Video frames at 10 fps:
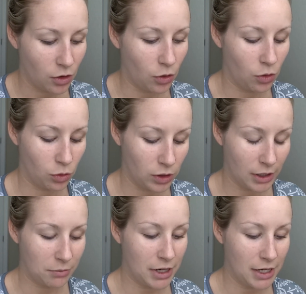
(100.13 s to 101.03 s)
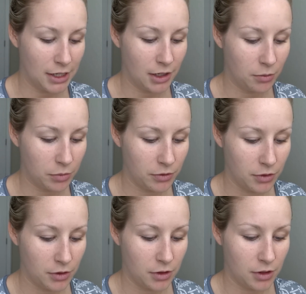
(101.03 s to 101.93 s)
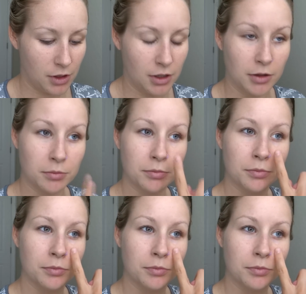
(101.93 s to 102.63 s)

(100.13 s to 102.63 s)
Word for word: a whole lot of makeup. I'm